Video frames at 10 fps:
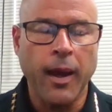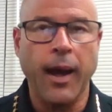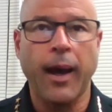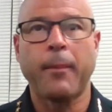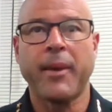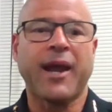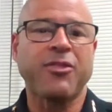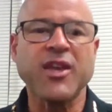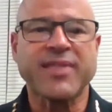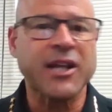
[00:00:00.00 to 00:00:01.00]
And I
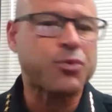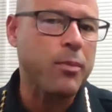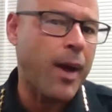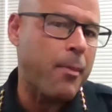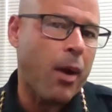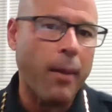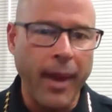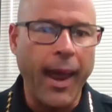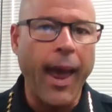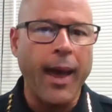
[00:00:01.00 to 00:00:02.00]
think that's what my mom
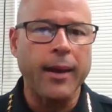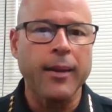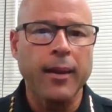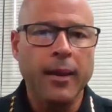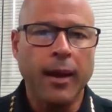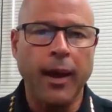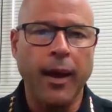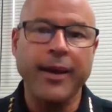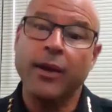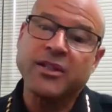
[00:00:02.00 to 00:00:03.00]
had.
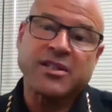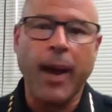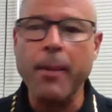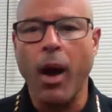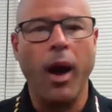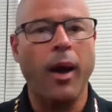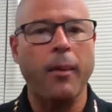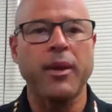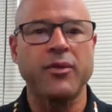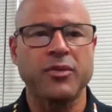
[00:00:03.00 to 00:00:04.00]
Now listen, my
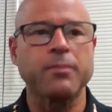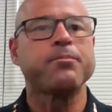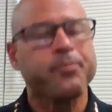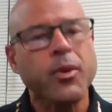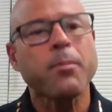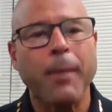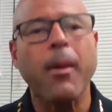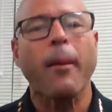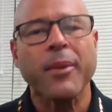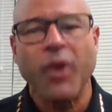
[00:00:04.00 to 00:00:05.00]
mom
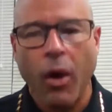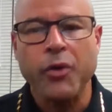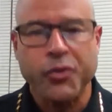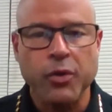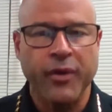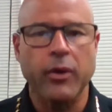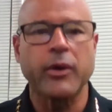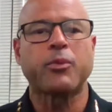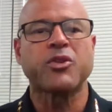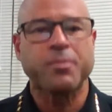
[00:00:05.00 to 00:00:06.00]
is also
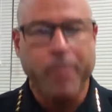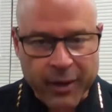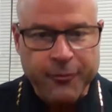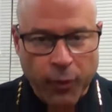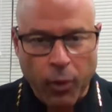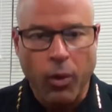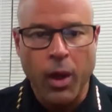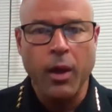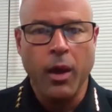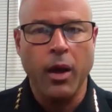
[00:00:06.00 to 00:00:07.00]
very
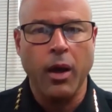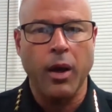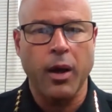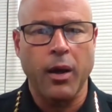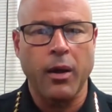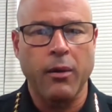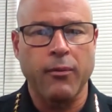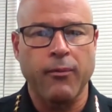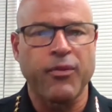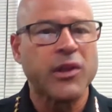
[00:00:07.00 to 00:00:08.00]
respectful
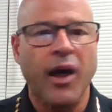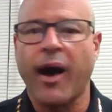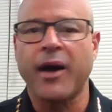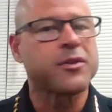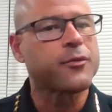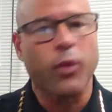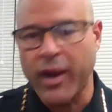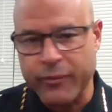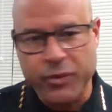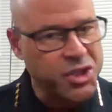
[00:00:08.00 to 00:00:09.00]
of the laws of
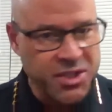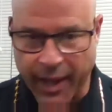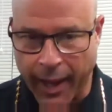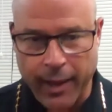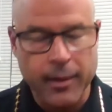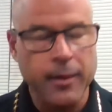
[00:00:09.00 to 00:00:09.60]
wherever she's at.